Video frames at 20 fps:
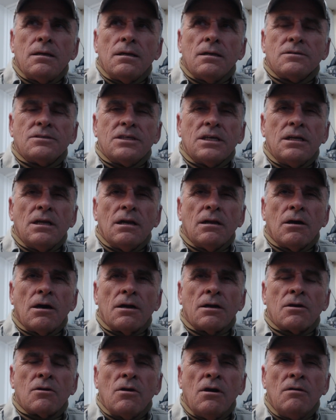I've seen a
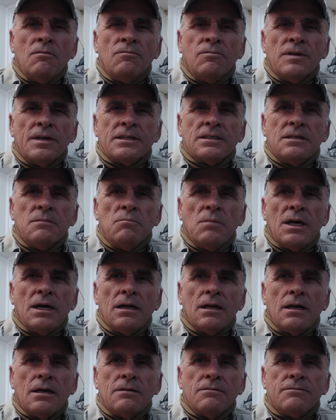lot of conflict in my
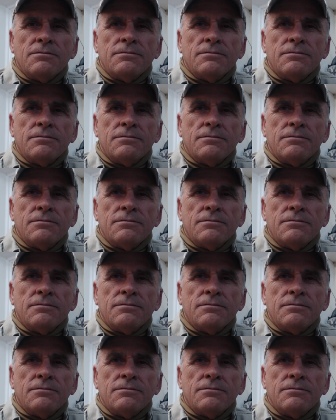life.